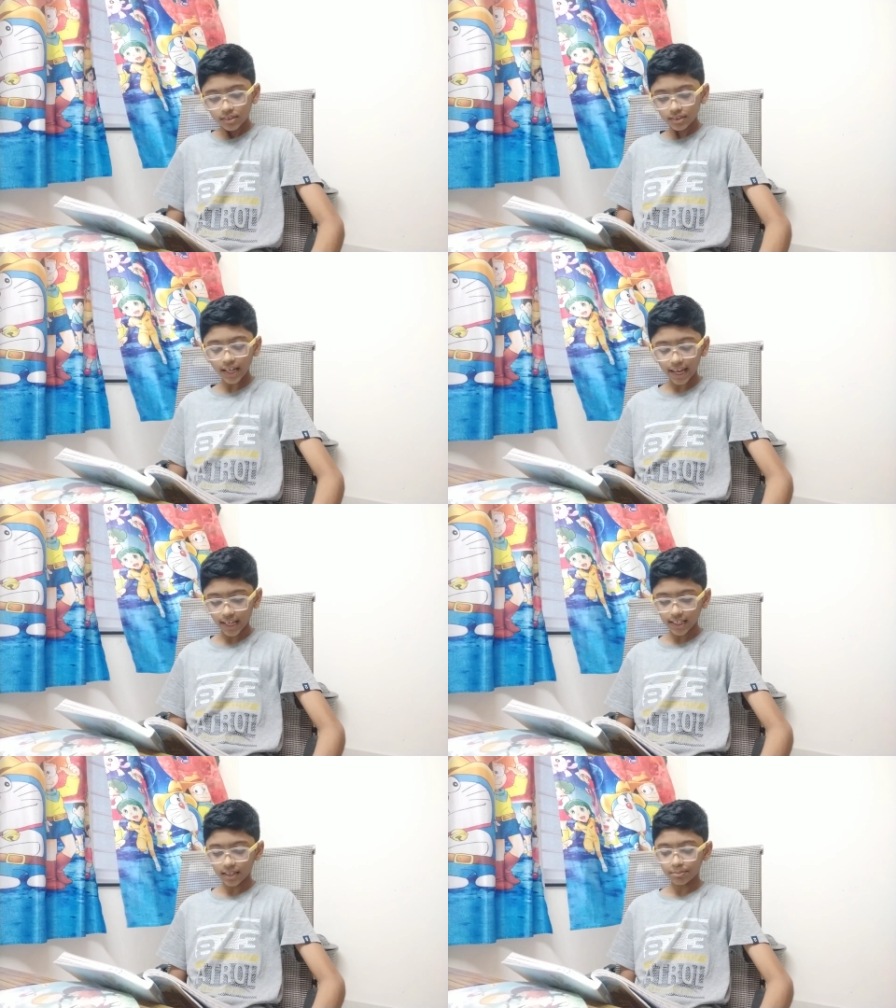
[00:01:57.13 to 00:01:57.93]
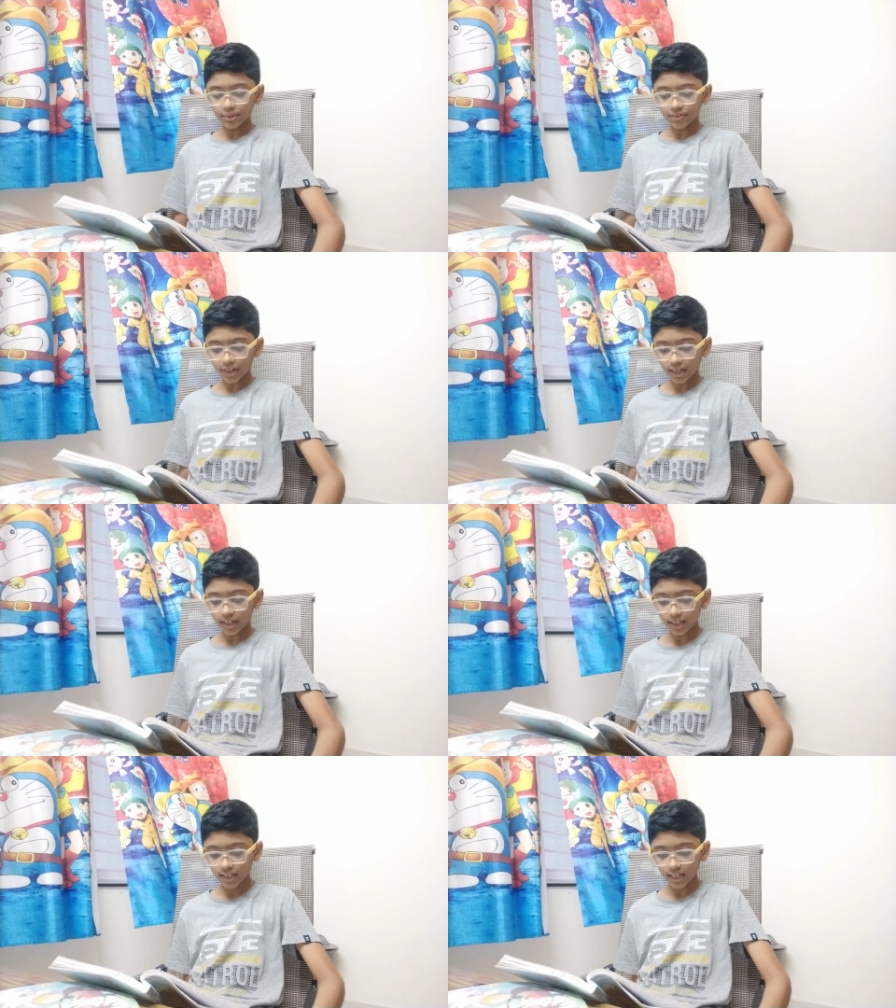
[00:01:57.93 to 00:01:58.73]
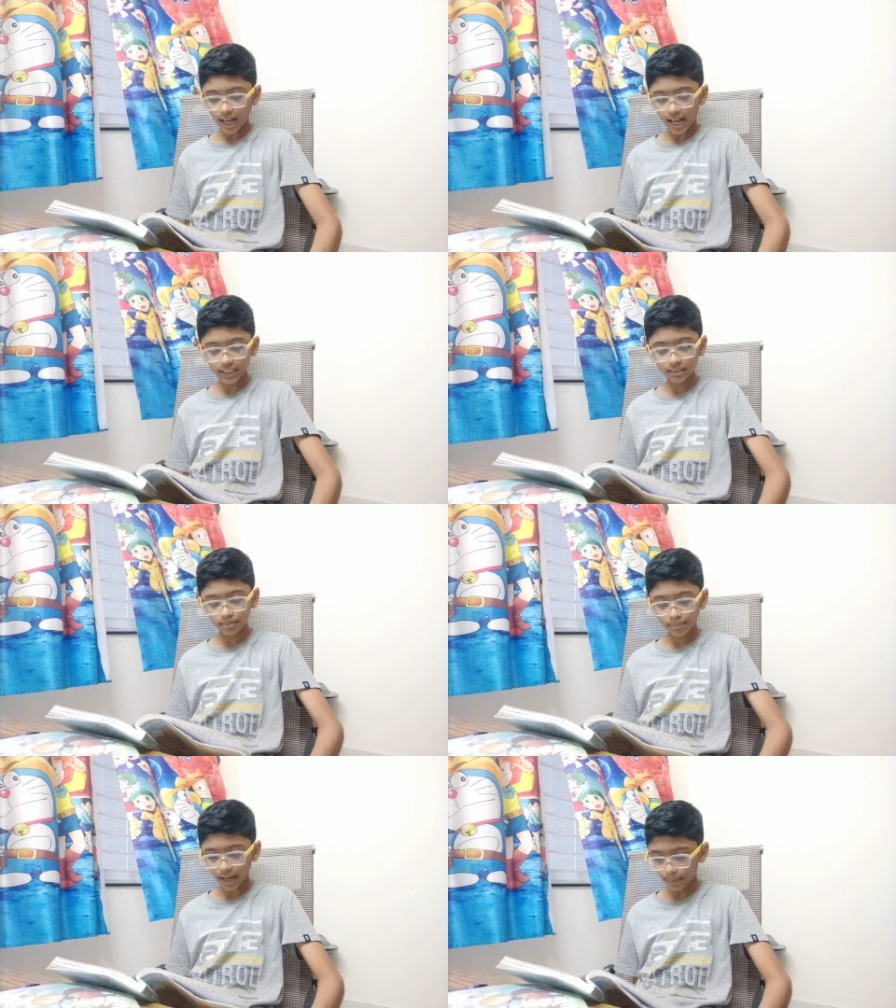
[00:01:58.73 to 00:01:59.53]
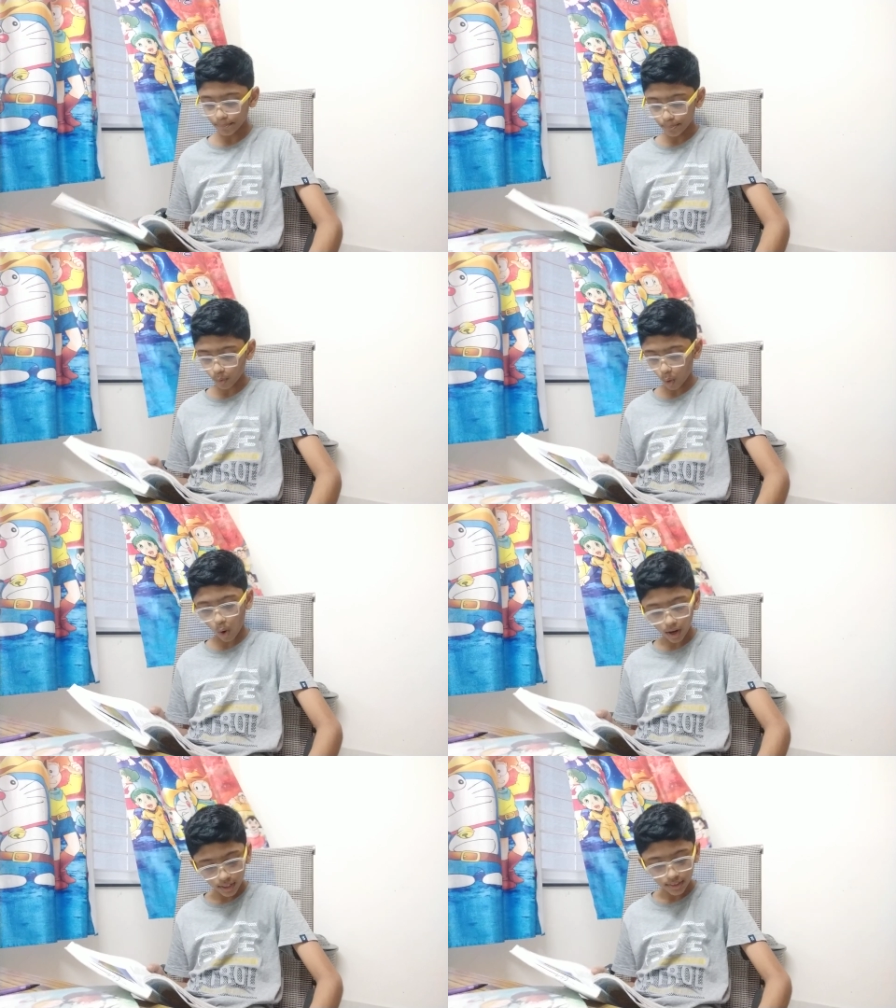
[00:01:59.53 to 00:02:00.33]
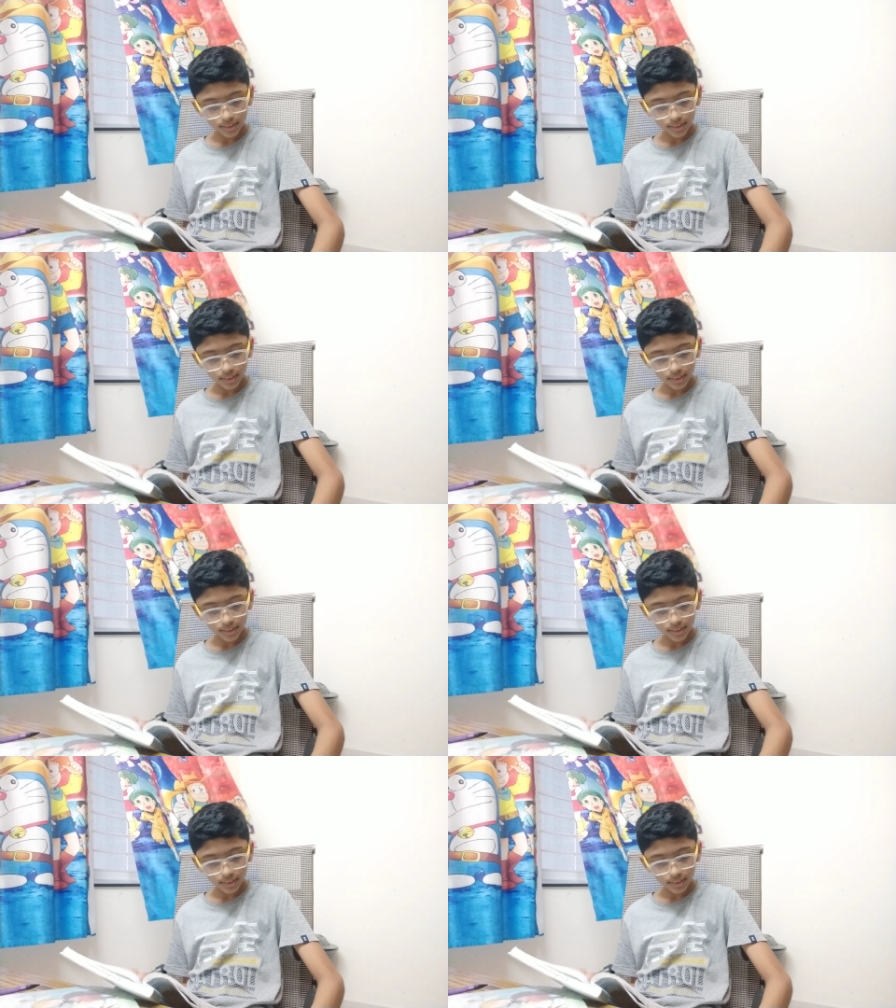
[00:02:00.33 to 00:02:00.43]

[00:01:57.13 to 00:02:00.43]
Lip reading: They can be recognized by broad